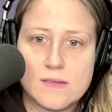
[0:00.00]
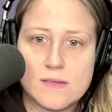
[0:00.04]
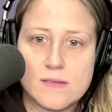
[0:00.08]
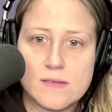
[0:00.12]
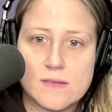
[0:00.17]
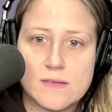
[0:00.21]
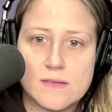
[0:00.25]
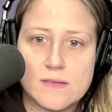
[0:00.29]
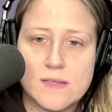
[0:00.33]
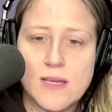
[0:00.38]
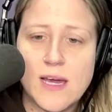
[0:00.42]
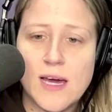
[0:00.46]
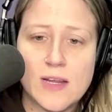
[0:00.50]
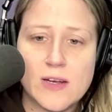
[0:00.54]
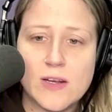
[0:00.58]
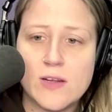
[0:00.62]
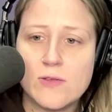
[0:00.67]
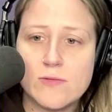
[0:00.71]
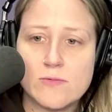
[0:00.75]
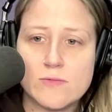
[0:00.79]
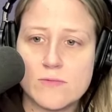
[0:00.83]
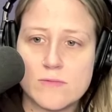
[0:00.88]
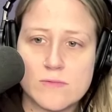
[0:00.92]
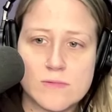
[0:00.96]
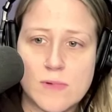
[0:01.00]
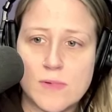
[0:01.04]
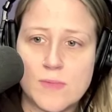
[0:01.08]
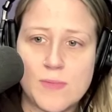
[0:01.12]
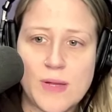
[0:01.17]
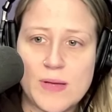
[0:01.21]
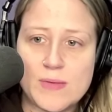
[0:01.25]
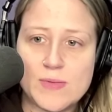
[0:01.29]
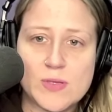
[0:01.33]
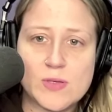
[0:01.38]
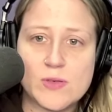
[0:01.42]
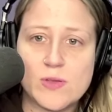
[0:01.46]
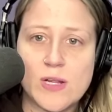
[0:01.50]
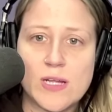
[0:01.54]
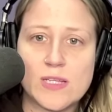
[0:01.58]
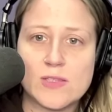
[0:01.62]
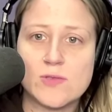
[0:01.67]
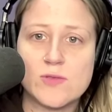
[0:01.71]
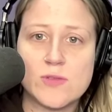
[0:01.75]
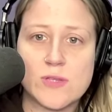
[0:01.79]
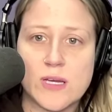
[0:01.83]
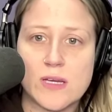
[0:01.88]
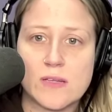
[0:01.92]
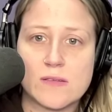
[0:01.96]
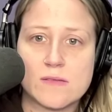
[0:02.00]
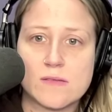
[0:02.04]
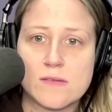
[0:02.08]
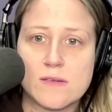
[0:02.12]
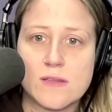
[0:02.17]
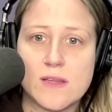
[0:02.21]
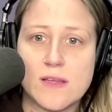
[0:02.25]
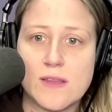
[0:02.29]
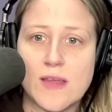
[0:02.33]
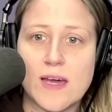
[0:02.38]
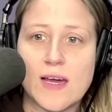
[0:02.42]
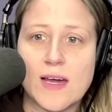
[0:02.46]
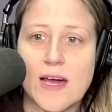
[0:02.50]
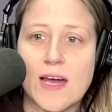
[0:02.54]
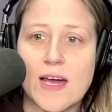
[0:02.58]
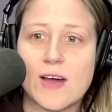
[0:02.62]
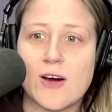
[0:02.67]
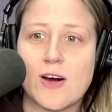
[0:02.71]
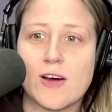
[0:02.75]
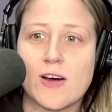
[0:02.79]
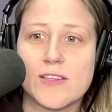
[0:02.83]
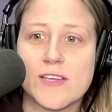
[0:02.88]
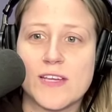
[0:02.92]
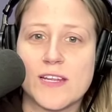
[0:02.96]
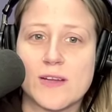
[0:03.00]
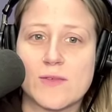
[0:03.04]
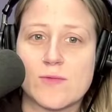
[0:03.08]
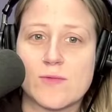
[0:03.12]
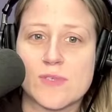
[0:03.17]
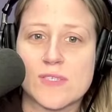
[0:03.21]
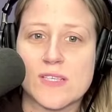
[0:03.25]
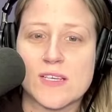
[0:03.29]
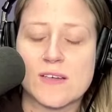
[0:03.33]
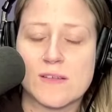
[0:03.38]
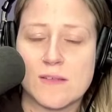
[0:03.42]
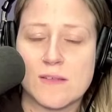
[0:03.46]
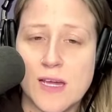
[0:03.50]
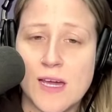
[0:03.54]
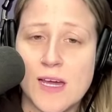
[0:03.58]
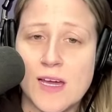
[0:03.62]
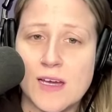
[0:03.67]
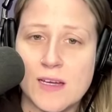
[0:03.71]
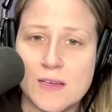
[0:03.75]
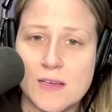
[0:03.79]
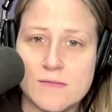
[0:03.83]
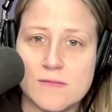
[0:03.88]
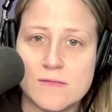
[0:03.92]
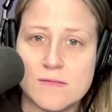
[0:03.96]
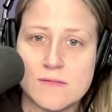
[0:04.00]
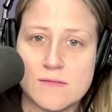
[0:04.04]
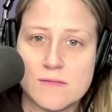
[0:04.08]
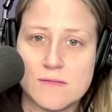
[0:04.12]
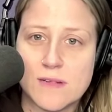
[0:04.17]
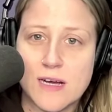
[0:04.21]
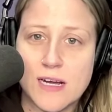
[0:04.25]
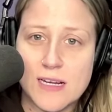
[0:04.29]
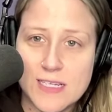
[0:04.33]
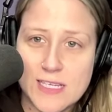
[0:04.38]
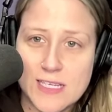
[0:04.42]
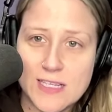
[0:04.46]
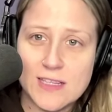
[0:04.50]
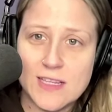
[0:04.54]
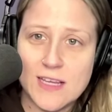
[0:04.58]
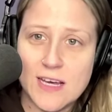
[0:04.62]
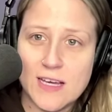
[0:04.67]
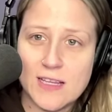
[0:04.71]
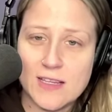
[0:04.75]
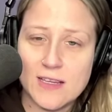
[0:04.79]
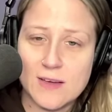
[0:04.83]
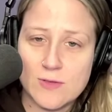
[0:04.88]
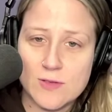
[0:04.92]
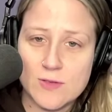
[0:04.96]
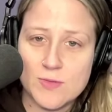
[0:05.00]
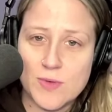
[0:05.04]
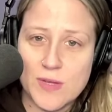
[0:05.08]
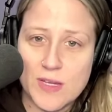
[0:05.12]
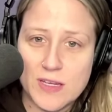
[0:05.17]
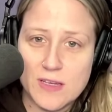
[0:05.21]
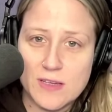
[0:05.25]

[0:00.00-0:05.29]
Yeah, no, I'm absolutely not doing that. And that guy called in and was like, yeah, I did that. That was me.